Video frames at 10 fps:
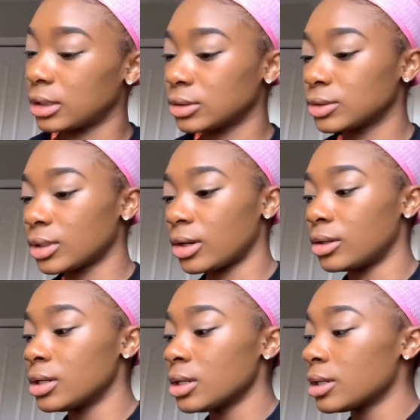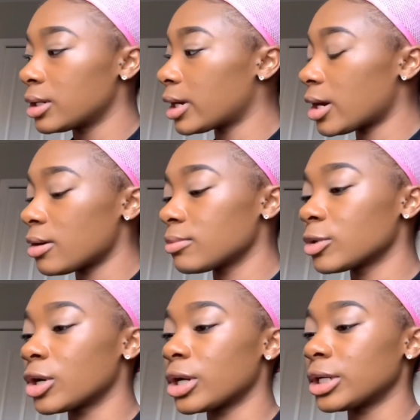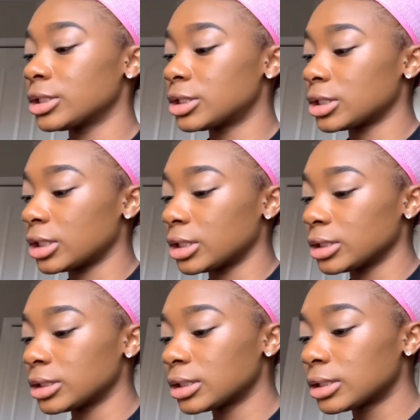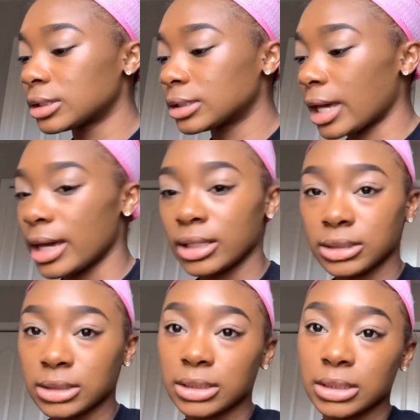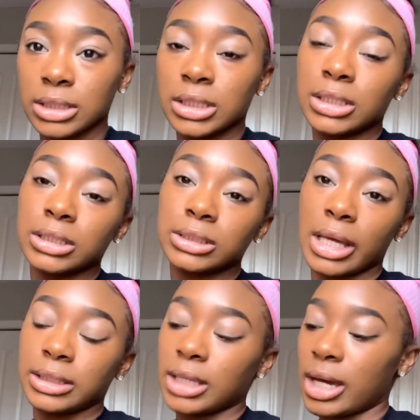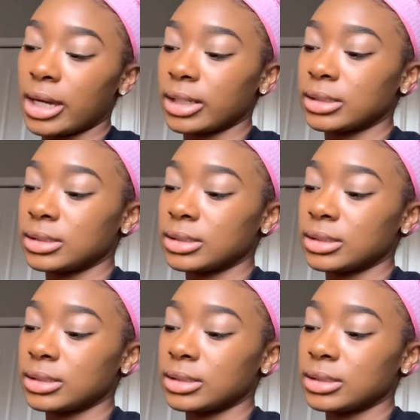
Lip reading: So now I'm gonna just set the eyes.